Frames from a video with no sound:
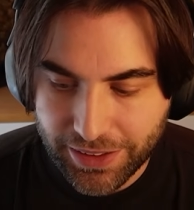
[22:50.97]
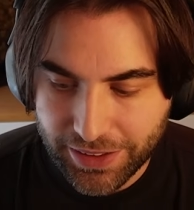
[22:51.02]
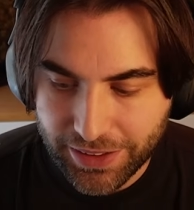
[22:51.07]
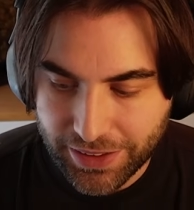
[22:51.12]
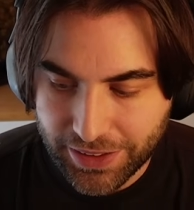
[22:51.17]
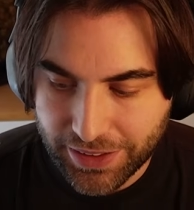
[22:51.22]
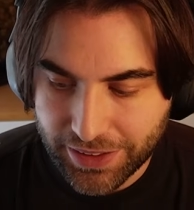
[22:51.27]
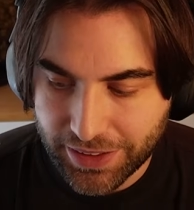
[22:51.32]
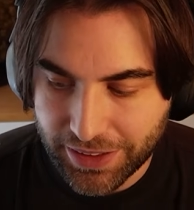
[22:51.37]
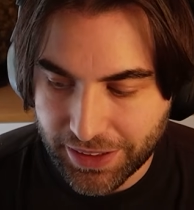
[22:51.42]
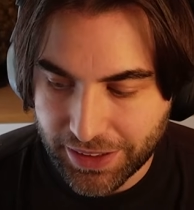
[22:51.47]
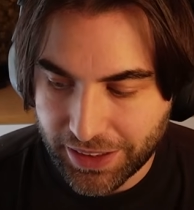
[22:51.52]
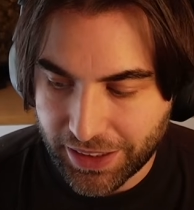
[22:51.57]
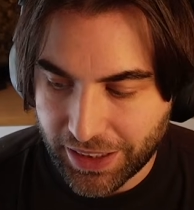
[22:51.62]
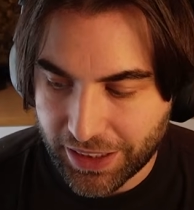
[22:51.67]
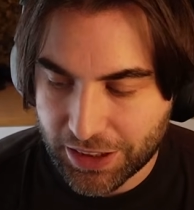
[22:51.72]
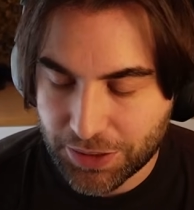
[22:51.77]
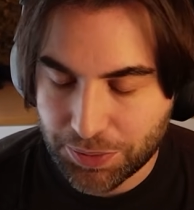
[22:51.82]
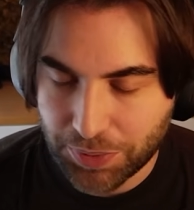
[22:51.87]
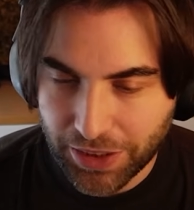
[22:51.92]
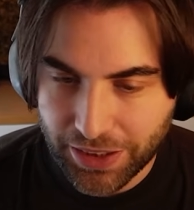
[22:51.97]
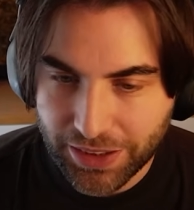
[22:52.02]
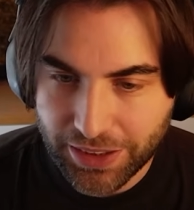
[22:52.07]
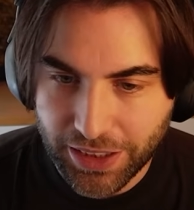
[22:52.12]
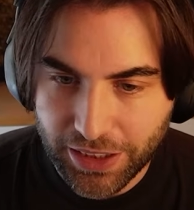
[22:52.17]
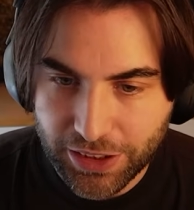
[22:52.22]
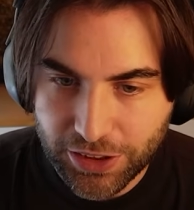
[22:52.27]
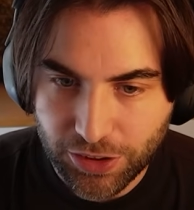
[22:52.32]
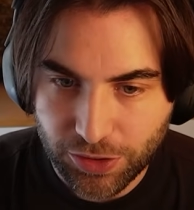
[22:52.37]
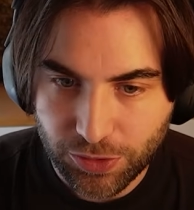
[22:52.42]
the
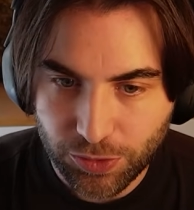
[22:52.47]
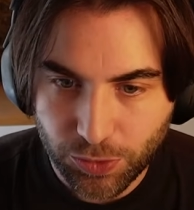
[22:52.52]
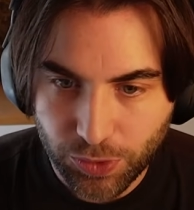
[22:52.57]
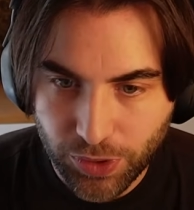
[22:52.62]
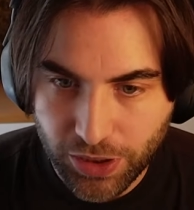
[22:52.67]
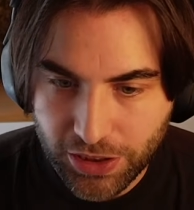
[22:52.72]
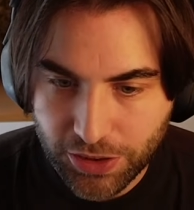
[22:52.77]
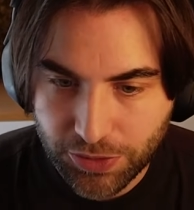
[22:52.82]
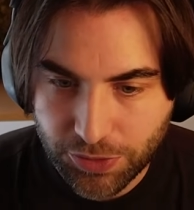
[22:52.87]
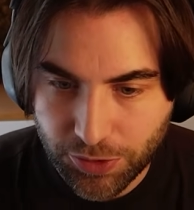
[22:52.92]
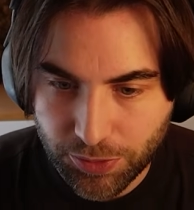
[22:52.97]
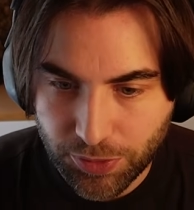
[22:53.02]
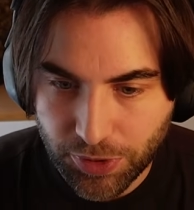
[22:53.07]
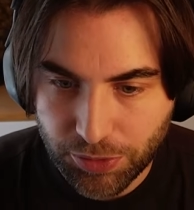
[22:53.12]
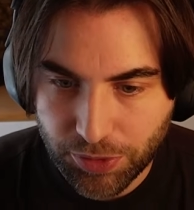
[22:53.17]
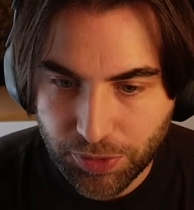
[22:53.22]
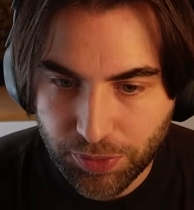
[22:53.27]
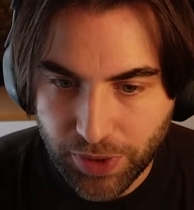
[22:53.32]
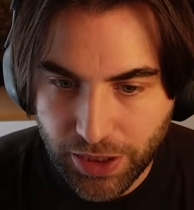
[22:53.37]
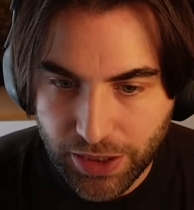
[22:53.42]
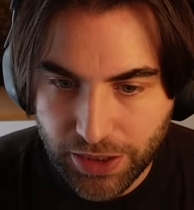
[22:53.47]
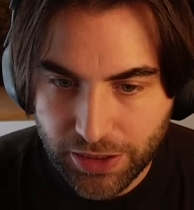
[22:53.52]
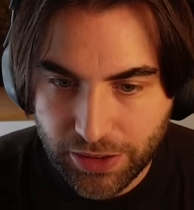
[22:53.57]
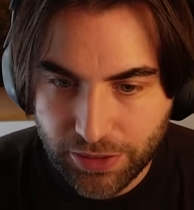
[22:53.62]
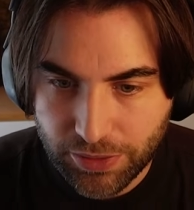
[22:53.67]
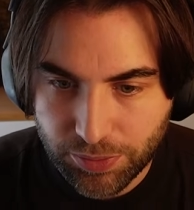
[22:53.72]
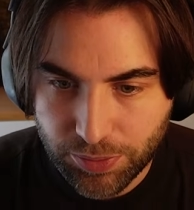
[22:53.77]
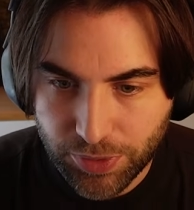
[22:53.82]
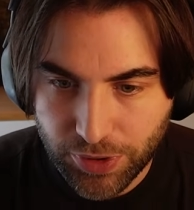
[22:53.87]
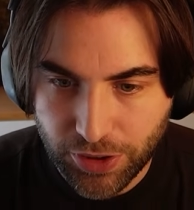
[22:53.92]
expectation was from everybody,
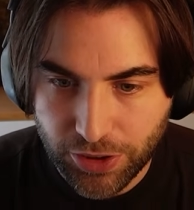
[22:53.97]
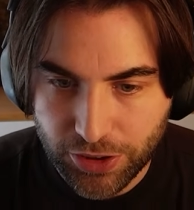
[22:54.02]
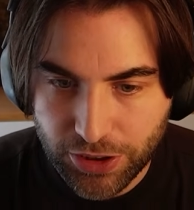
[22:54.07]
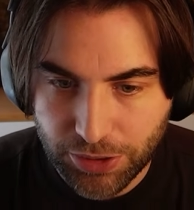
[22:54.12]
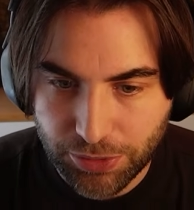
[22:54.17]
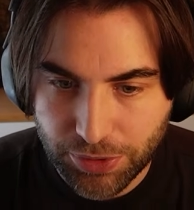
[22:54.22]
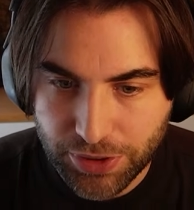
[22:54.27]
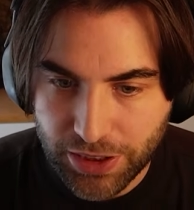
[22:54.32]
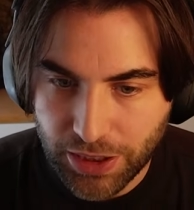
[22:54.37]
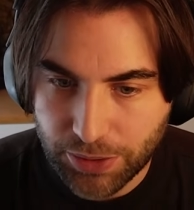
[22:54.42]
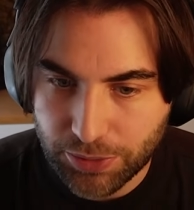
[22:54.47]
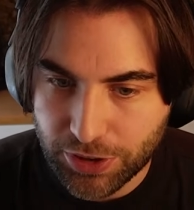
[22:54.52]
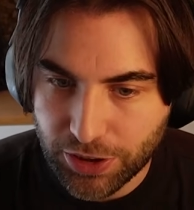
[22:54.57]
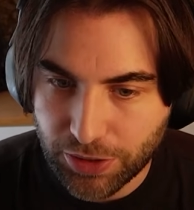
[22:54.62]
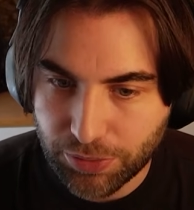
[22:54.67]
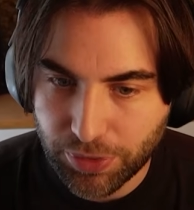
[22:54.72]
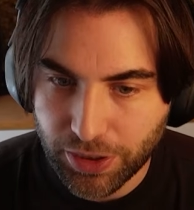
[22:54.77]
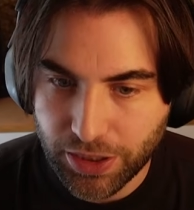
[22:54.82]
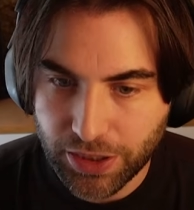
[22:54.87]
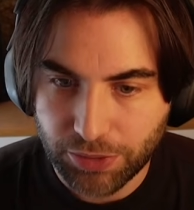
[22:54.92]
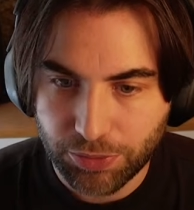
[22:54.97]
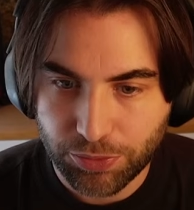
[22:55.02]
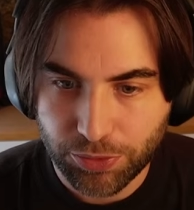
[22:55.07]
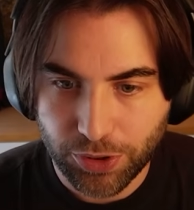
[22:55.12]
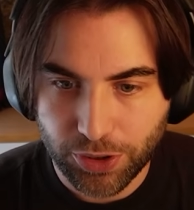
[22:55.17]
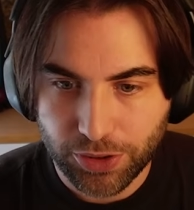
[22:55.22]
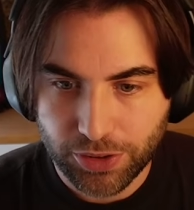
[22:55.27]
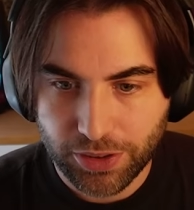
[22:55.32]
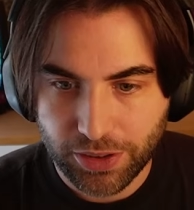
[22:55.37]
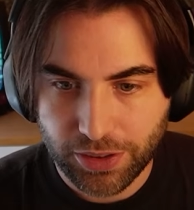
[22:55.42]
because every time somebody
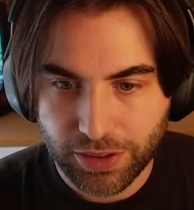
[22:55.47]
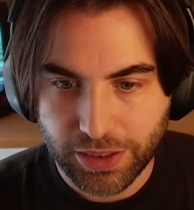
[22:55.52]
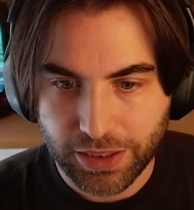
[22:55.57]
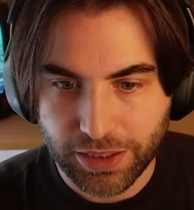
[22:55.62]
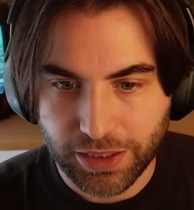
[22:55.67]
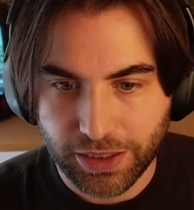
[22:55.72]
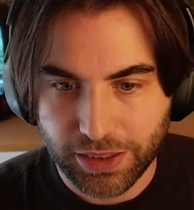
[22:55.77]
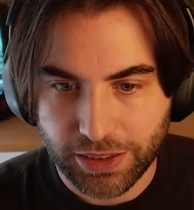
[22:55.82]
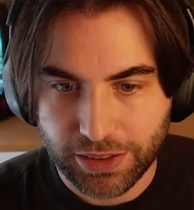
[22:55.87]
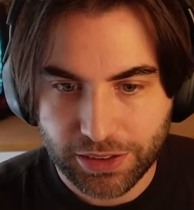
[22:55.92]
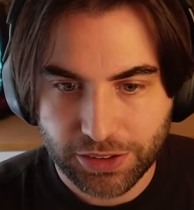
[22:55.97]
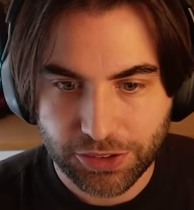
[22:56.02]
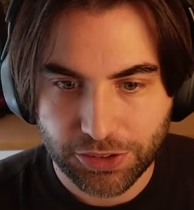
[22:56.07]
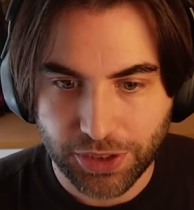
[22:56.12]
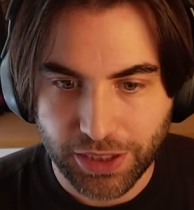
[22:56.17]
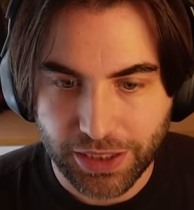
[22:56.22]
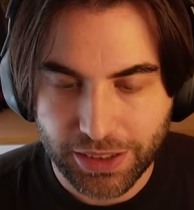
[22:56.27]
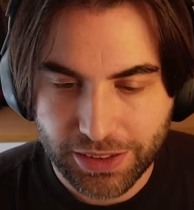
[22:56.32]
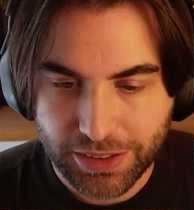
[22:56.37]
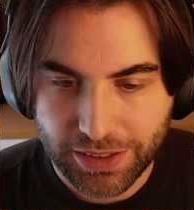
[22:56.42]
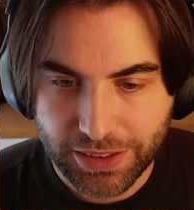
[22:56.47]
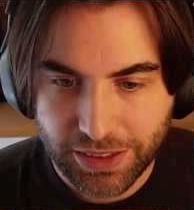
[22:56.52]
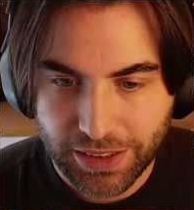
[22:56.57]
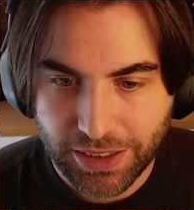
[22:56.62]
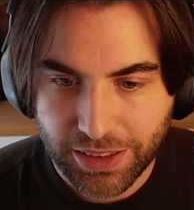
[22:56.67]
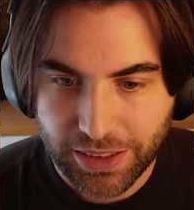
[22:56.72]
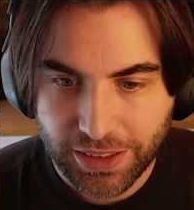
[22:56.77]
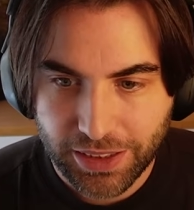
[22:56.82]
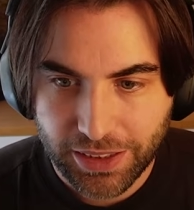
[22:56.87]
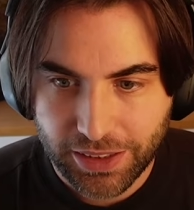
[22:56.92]
brought the trades,
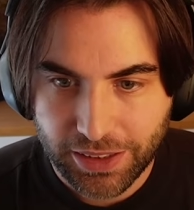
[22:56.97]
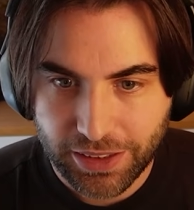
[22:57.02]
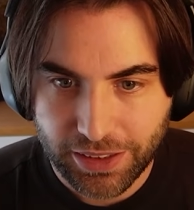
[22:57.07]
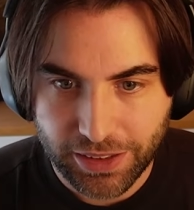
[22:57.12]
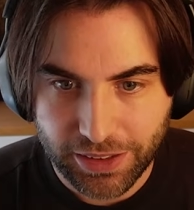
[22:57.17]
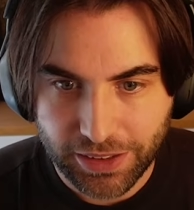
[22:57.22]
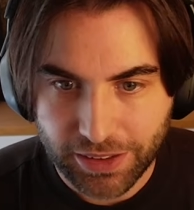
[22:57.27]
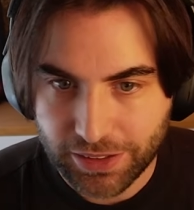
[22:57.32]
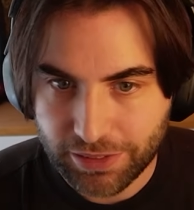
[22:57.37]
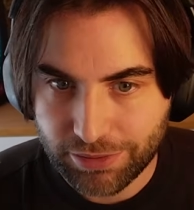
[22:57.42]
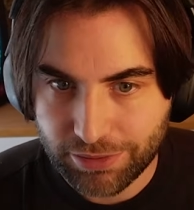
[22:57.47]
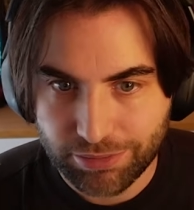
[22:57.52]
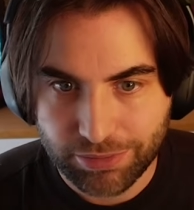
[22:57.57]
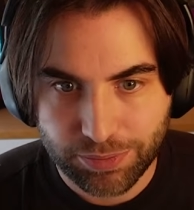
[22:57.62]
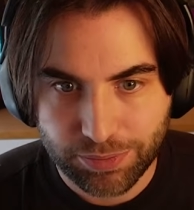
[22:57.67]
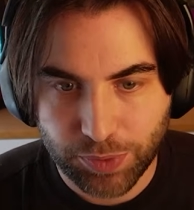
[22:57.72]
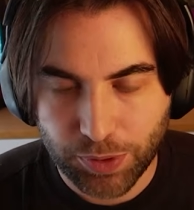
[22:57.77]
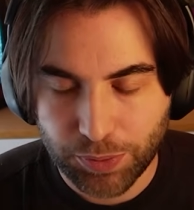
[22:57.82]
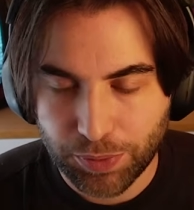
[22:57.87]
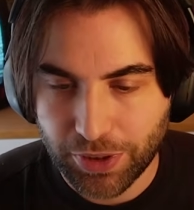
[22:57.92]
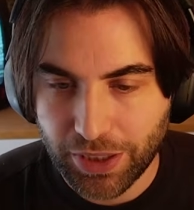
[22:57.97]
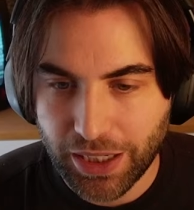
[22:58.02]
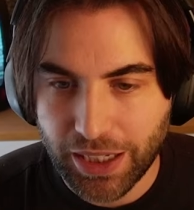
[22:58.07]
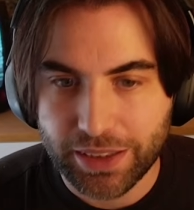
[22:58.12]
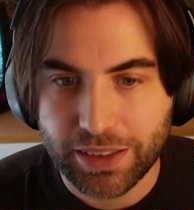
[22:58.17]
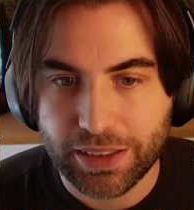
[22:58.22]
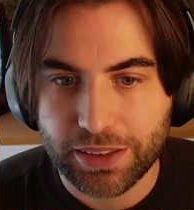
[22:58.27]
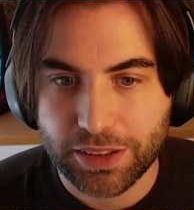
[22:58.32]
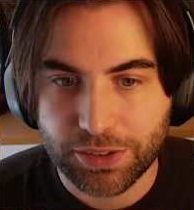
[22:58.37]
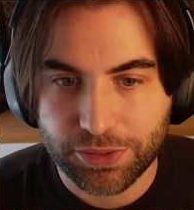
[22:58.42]
people had
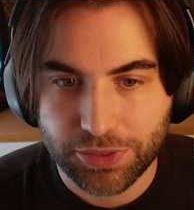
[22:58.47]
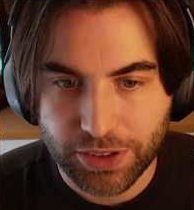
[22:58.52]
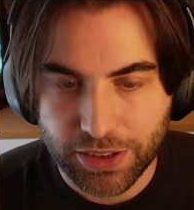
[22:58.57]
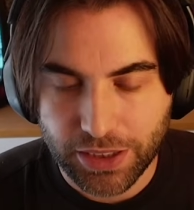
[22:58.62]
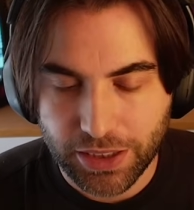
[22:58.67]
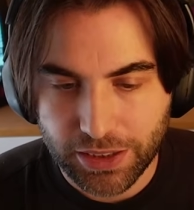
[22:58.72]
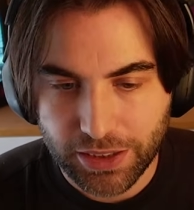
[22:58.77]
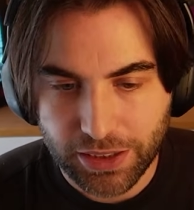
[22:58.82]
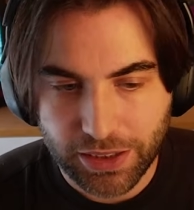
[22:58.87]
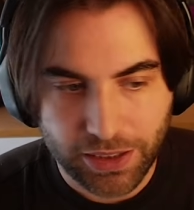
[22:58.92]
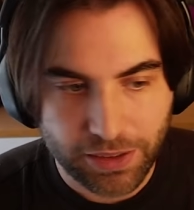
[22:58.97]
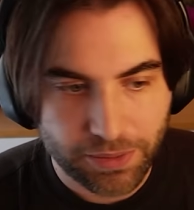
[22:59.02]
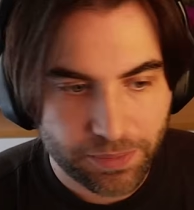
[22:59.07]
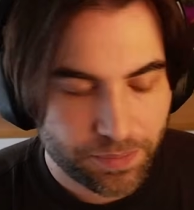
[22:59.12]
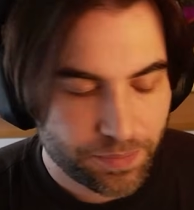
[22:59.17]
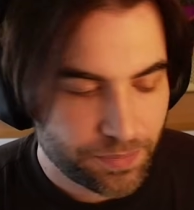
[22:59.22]
a different idea.